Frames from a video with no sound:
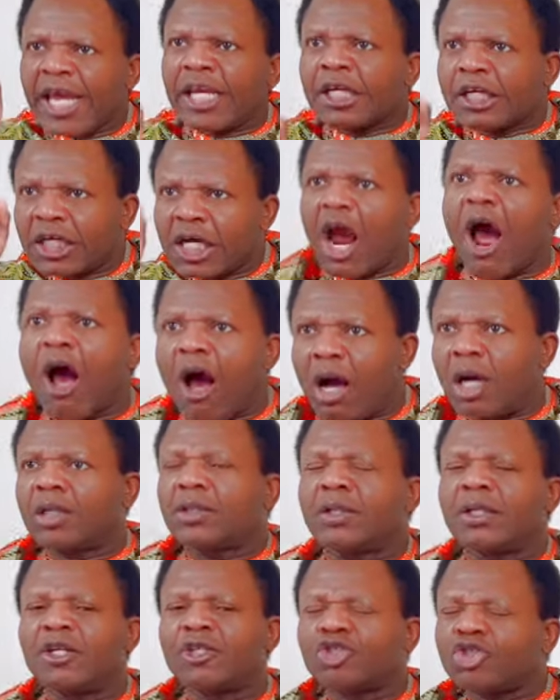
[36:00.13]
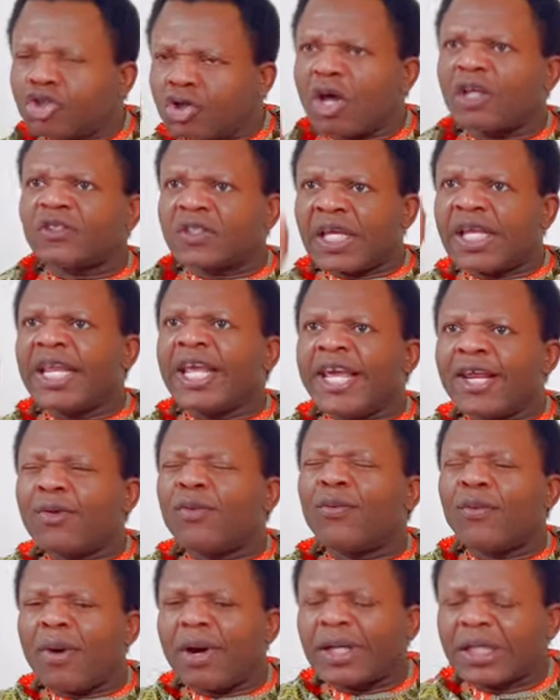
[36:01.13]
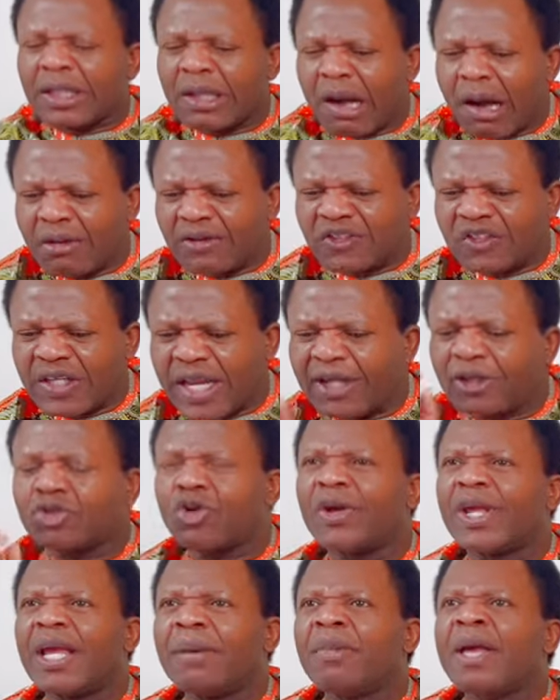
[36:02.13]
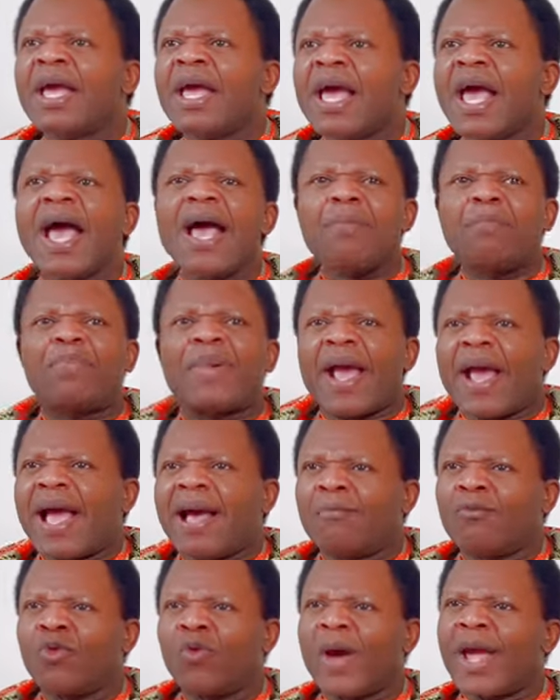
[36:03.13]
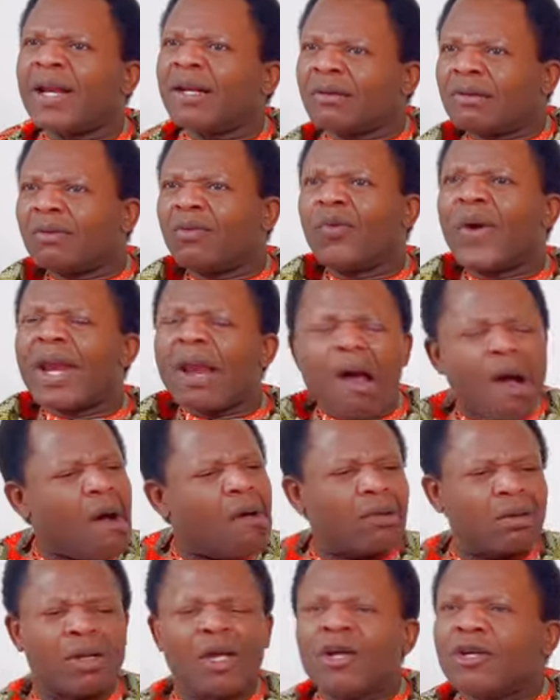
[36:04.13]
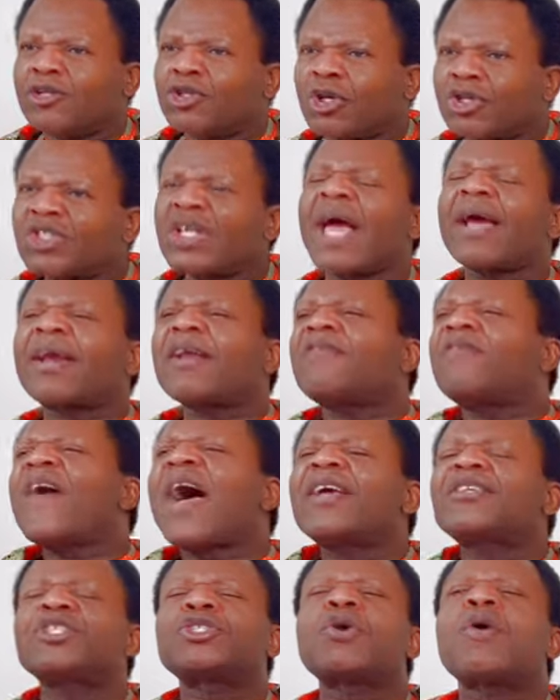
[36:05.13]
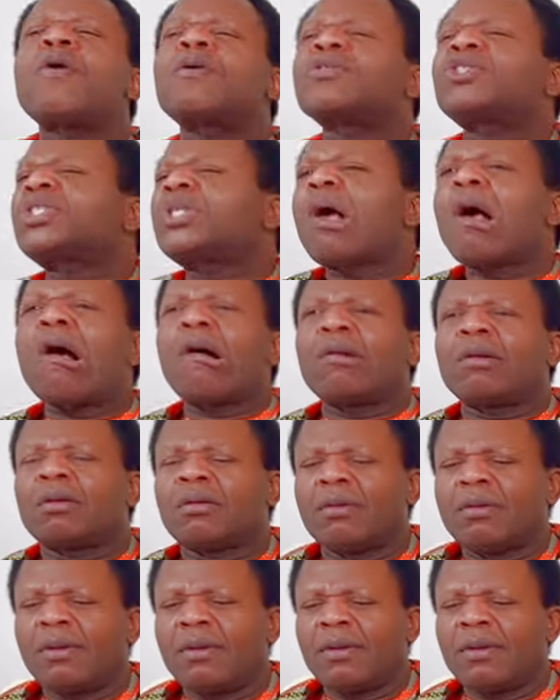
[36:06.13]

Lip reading: in God, trusting in what God said to him, Abraham went on to sacrifice his own son.